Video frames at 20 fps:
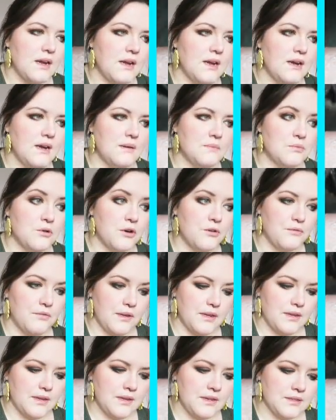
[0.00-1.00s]
uh,
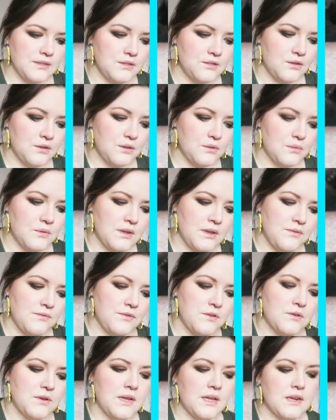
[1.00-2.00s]
profit. It's not
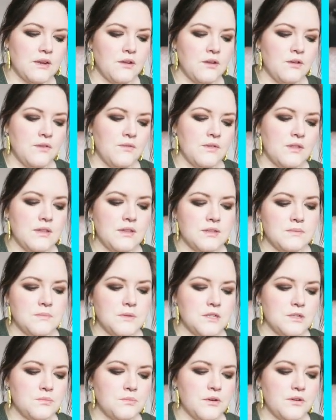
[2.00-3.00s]
if you get over this
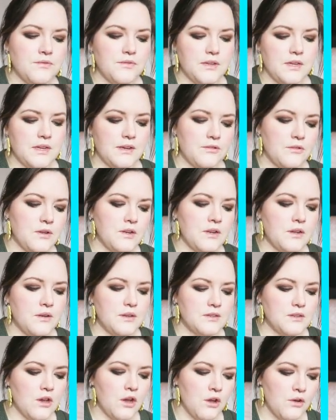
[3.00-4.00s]
much profit, you have to. No,
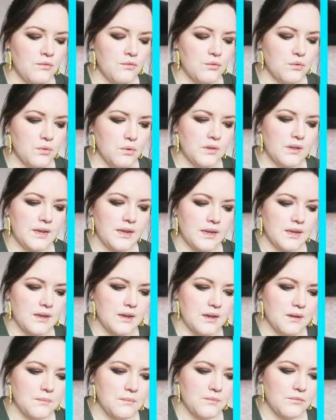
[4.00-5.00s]
it's overall
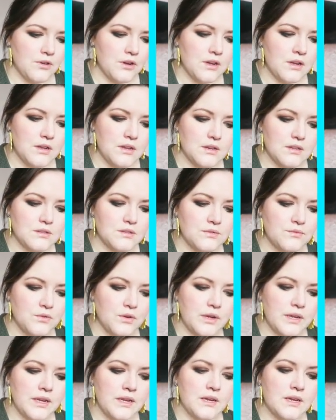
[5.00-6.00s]
income. Regardless of
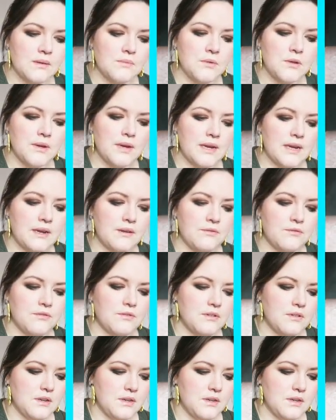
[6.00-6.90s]
what income you have,